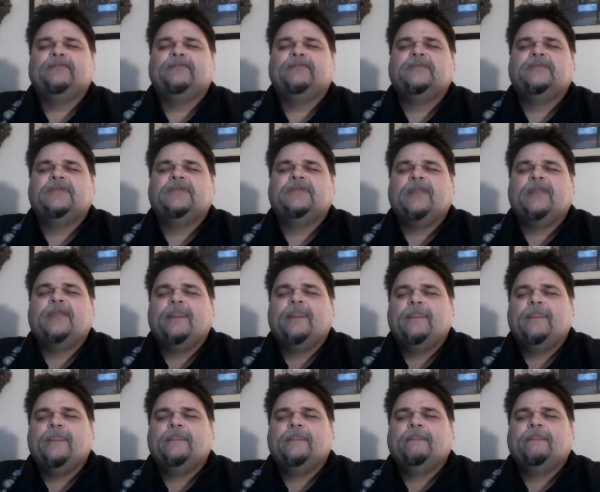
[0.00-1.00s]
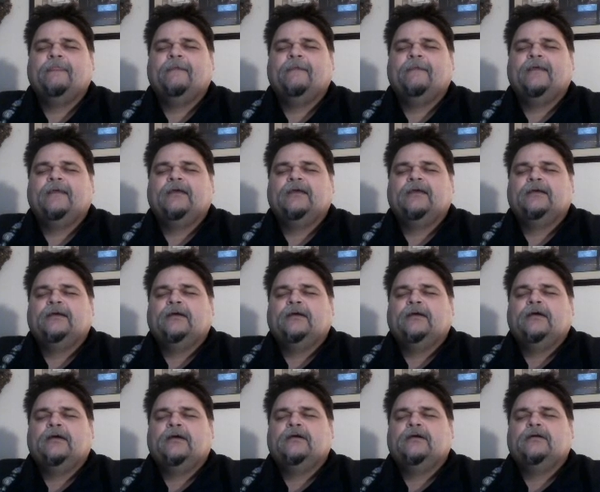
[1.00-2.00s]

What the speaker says: Nothing is said.